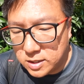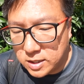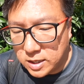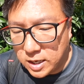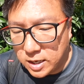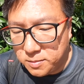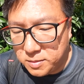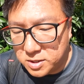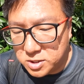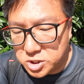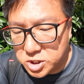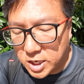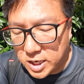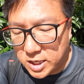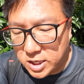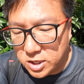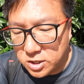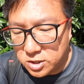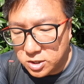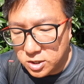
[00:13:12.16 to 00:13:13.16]
I mean,
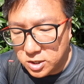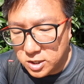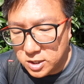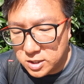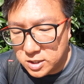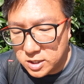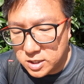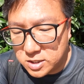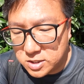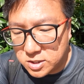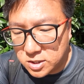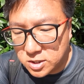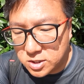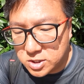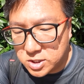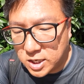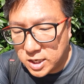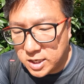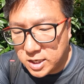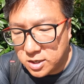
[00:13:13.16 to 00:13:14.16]
shiny or not. It's not
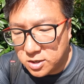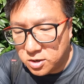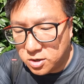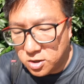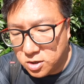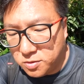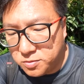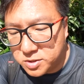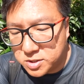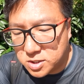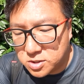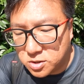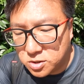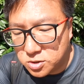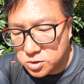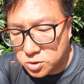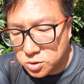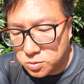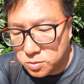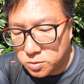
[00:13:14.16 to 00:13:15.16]
shiny at all. We're just going
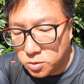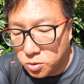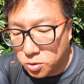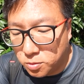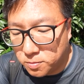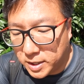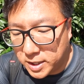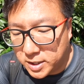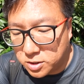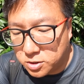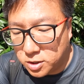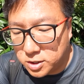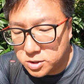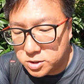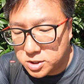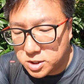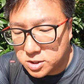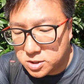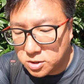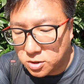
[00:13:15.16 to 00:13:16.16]
to throw. Oh my god, you
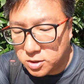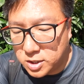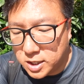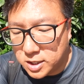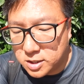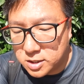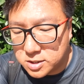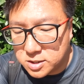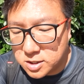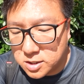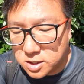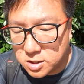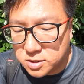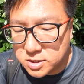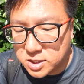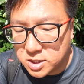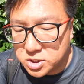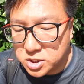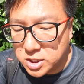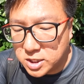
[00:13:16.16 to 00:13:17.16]
just saw that? The circle
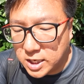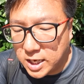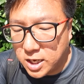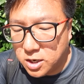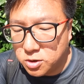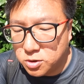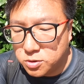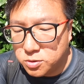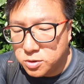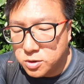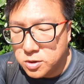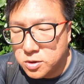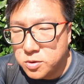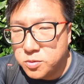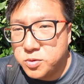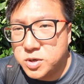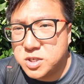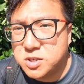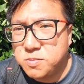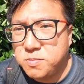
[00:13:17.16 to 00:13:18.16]
is actually yellow,
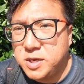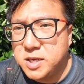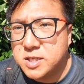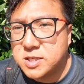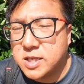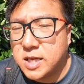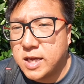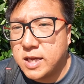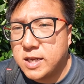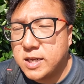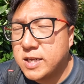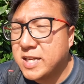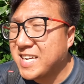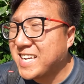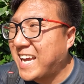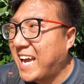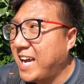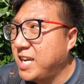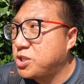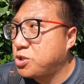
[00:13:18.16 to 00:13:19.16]
which means that the
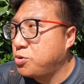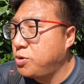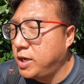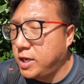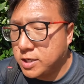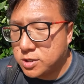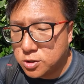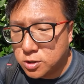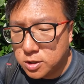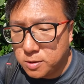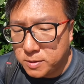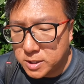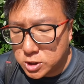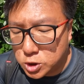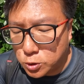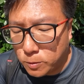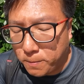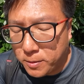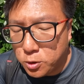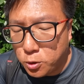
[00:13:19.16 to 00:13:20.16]
catch rate is going to be
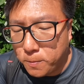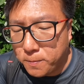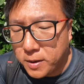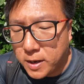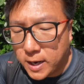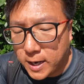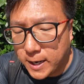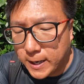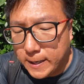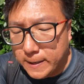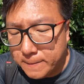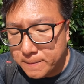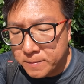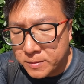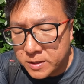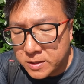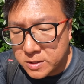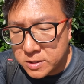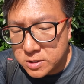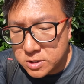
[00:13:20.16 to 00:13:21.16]
super duper high.
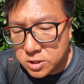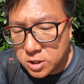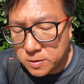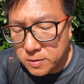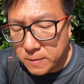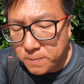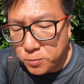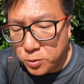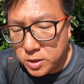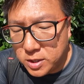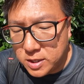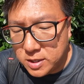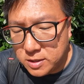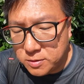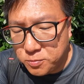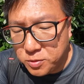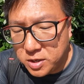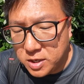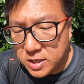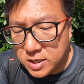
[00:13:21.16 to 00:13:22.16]
It's going to be
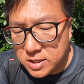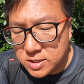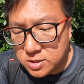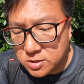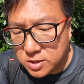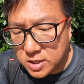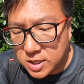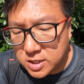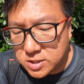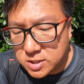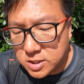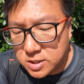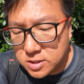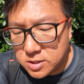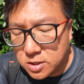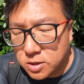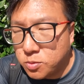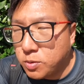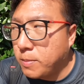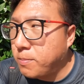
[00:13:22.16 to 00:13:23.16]
pretty easy to catch
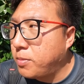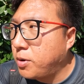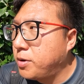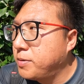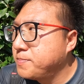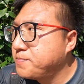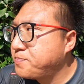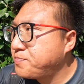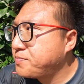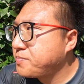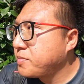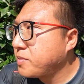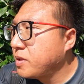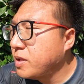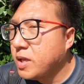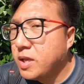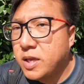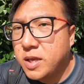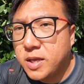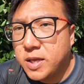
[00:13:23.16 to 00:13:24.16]
this. Oh, 1 ball.
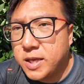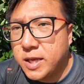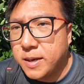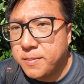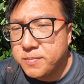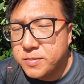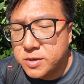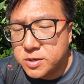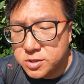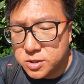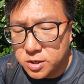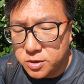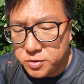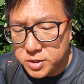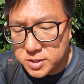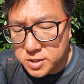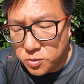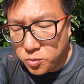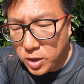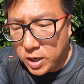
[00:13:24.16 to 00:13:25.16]
Yep. So the
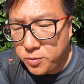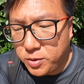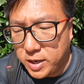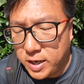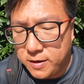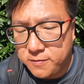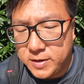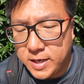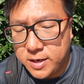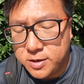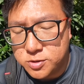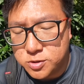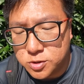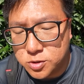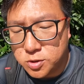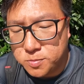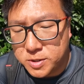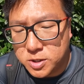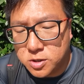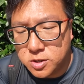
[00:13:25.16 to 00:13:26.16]
reason why we have that is
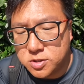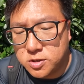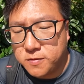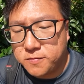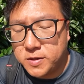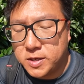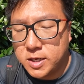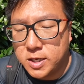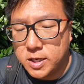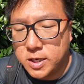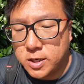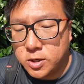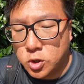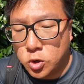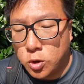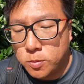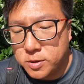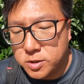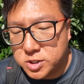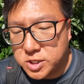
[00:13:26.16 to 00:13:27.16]
also because of the global